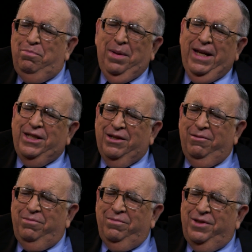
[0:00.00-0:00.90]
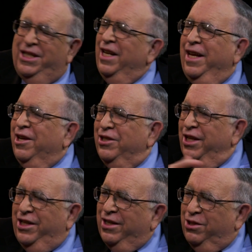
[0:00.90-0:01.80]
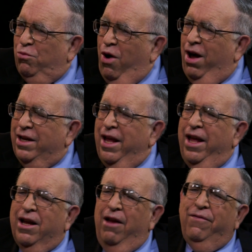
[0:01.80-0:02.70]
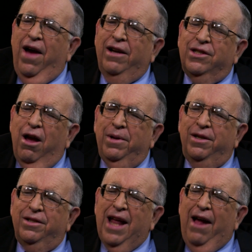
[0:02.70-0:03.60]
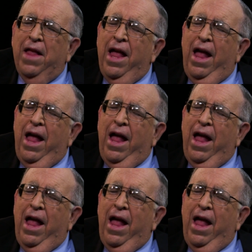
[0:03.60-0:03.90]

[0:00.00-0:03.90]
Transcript: beats him silly because he doesn't want gunfighters coming to his town.